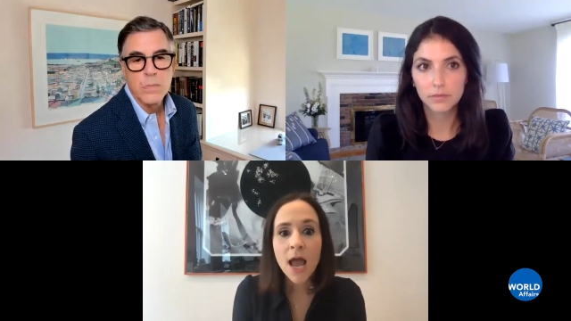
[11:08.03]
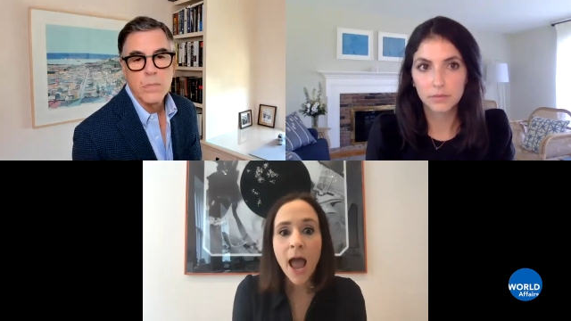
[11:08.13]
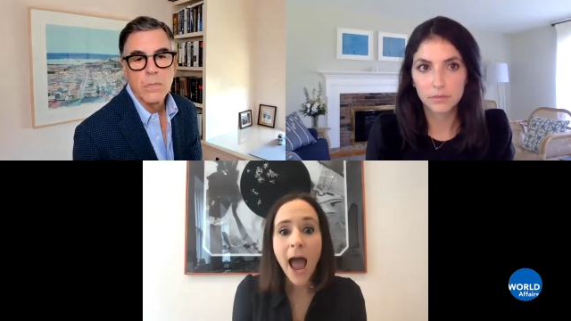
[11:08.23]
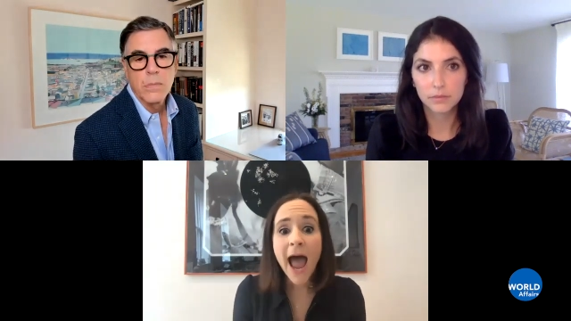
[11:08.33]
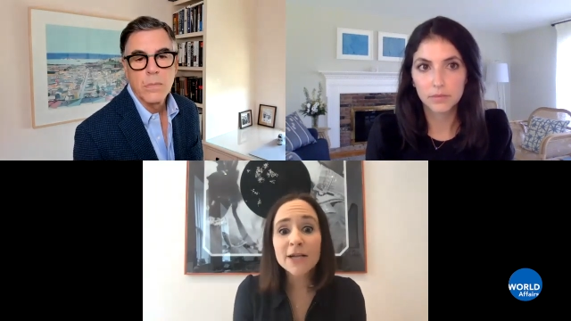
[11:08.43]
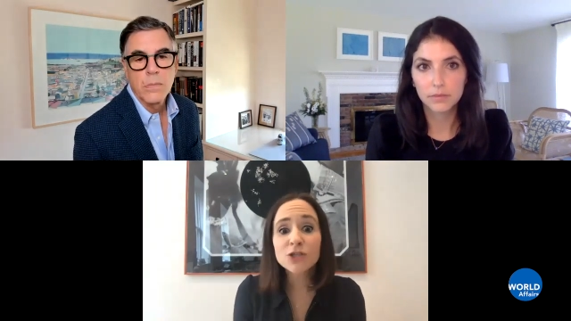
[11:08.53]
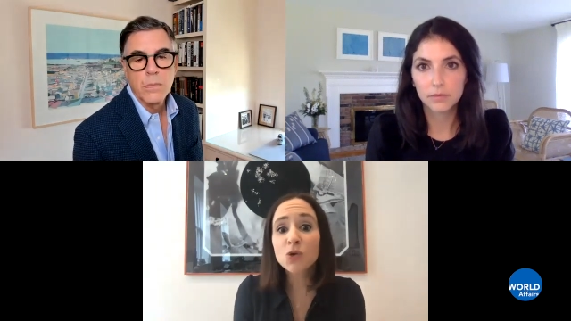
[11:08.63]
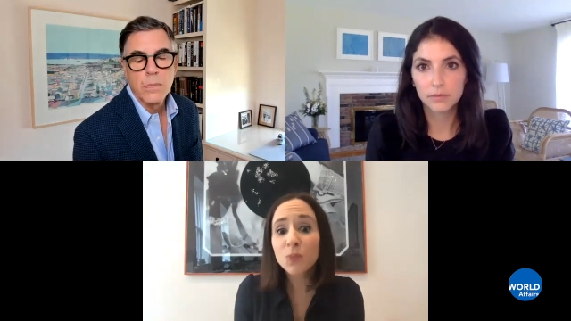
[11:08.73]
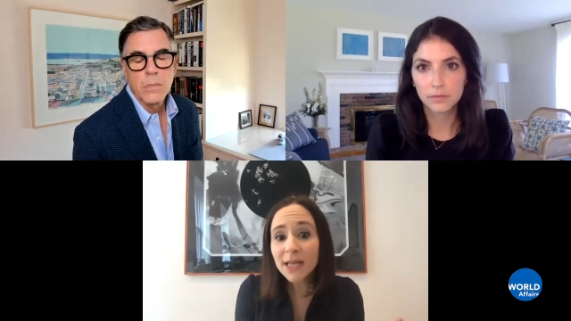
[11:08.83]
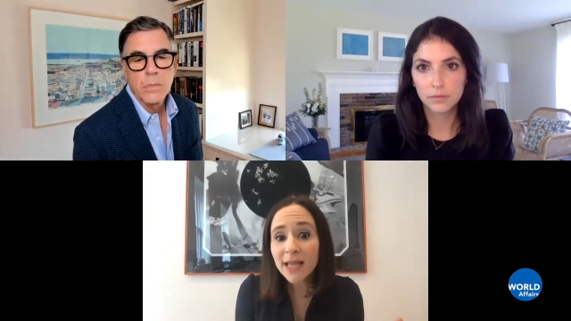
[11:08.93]
Speaker 1: And to
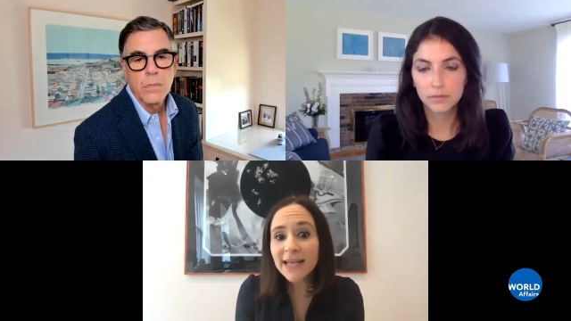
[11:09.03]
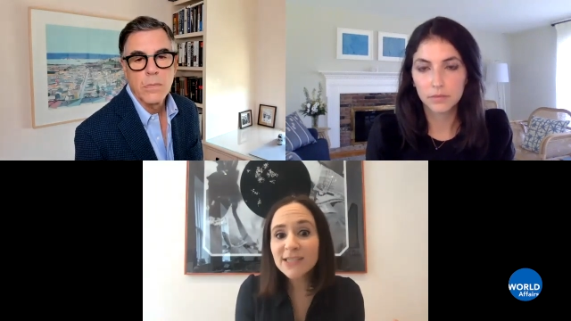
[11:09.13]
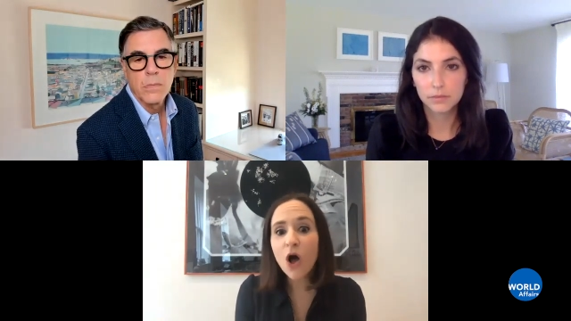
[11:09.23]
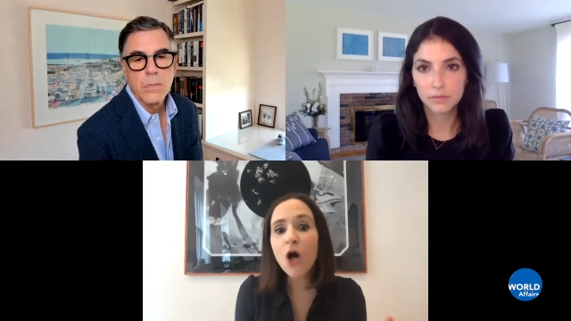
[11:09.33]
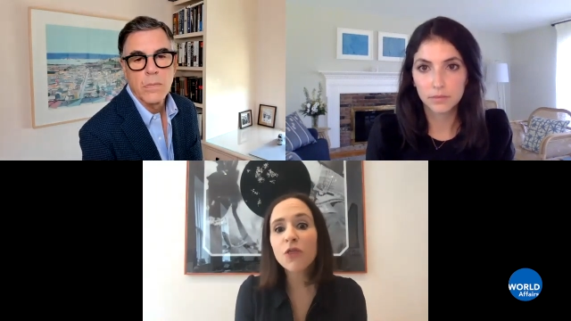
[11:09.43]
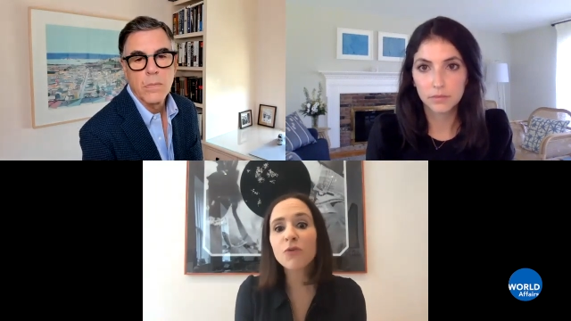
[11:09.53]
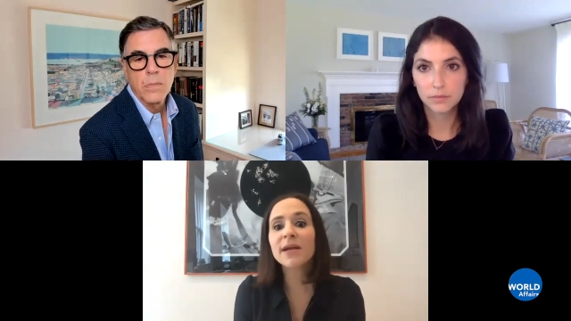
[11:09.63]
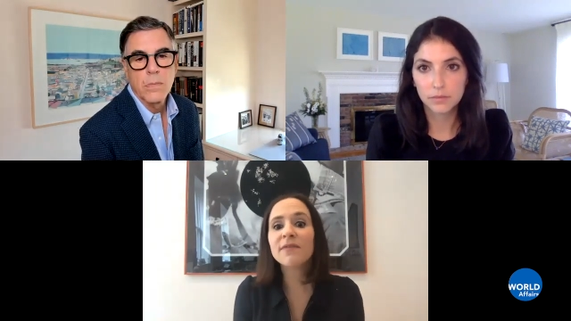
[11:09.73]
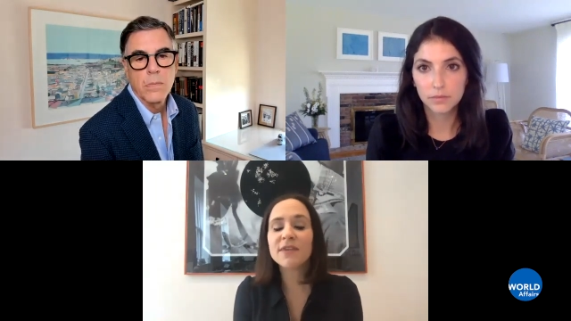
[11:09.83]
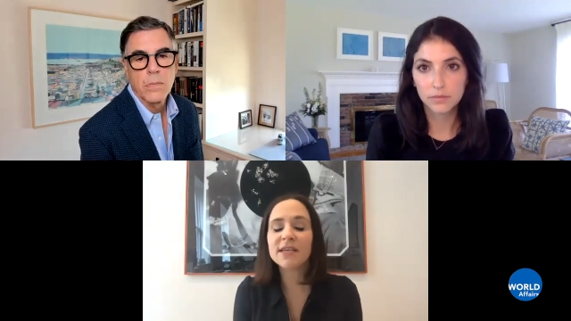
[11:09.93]
realize all three of
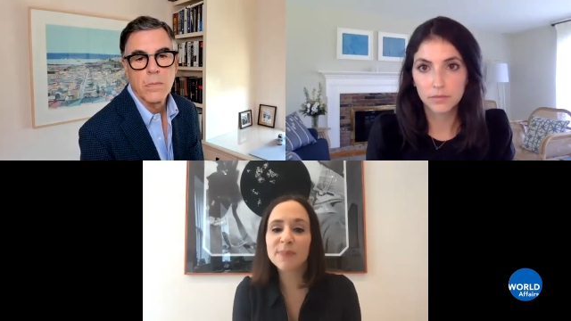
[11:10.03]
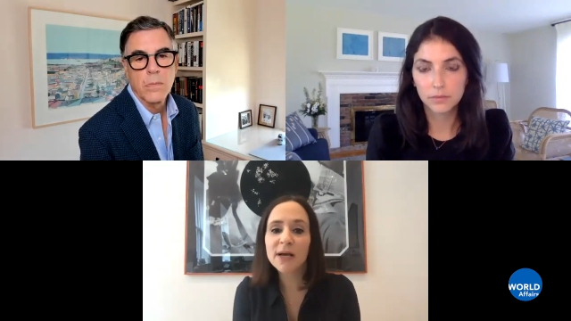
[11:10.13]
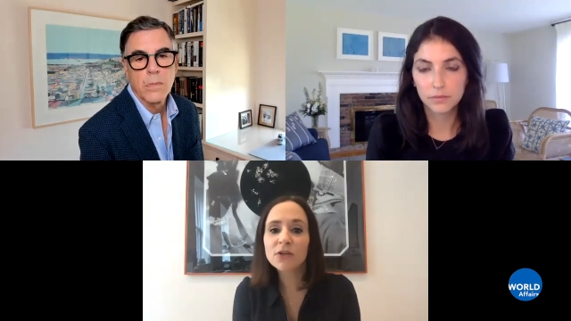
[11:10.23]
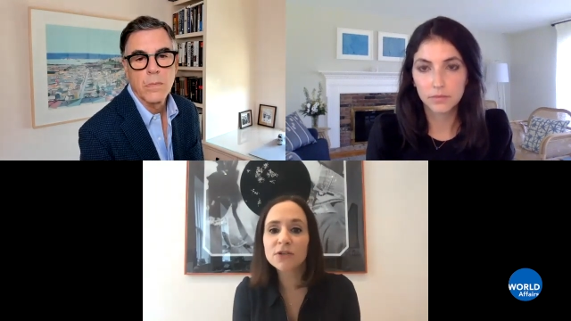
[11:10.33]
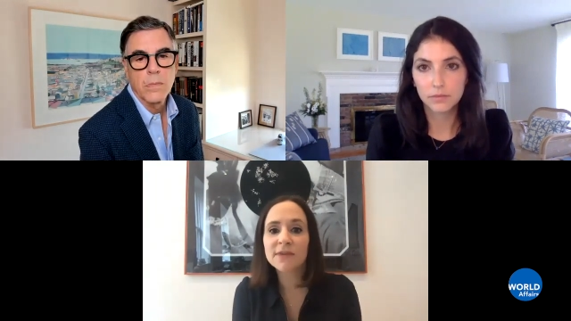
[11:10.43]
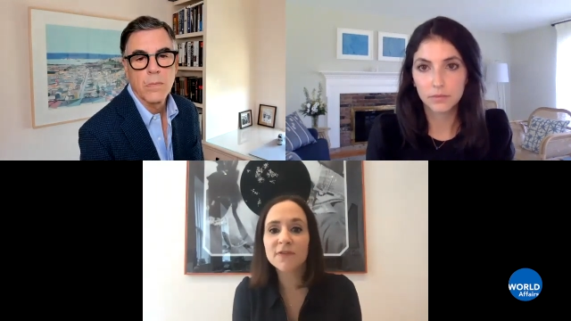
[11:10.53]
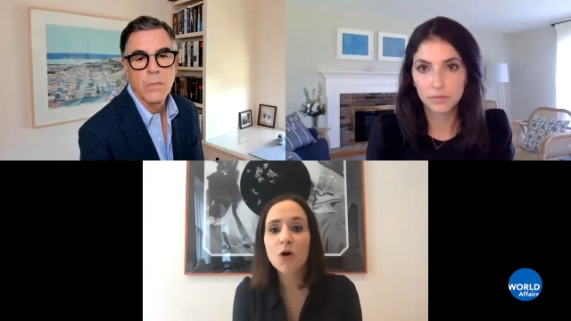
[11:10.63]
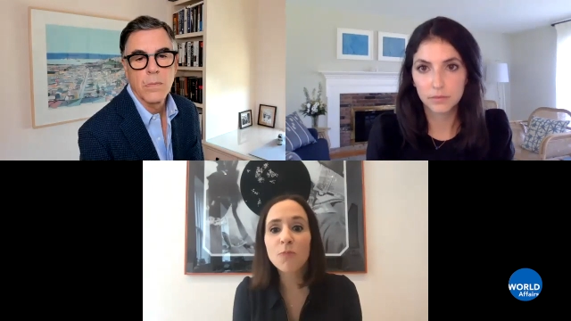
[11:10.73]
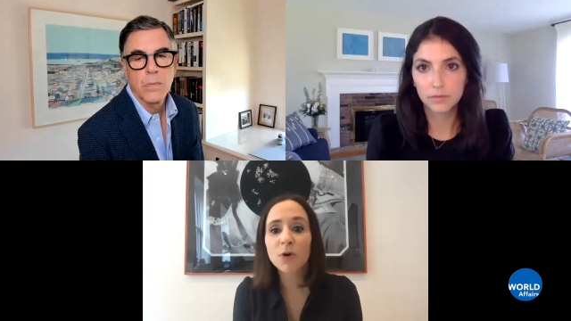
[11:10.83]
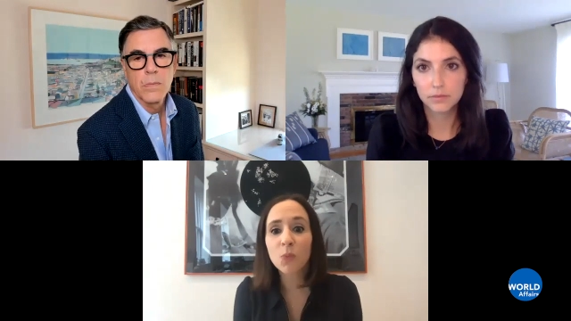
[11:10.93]
these pillars of an
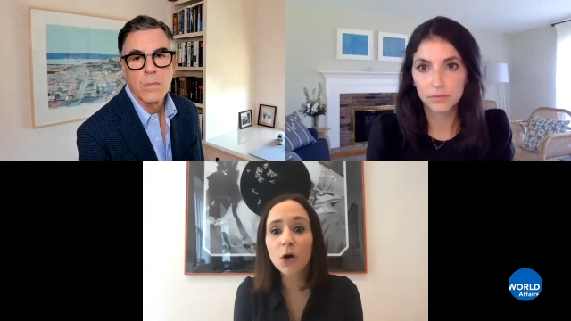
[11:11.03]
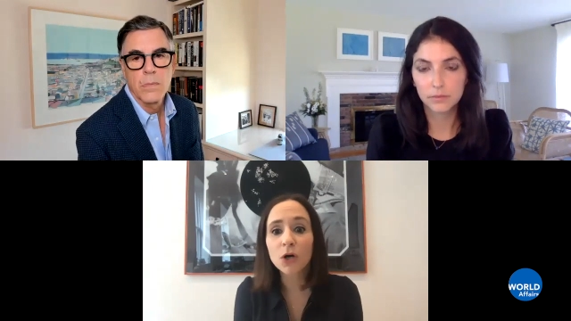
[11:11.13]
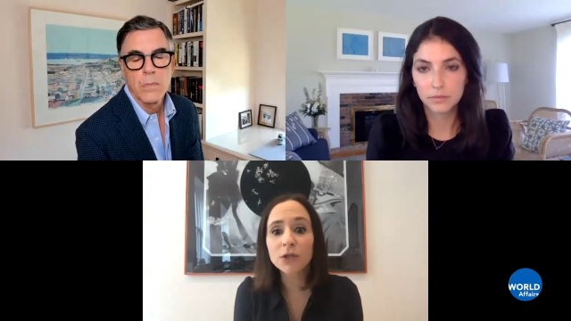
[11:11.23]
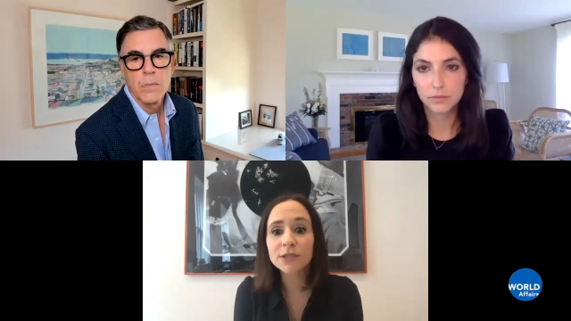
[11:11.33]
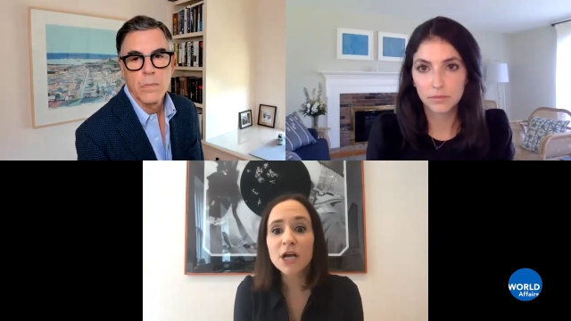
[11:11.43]
open world,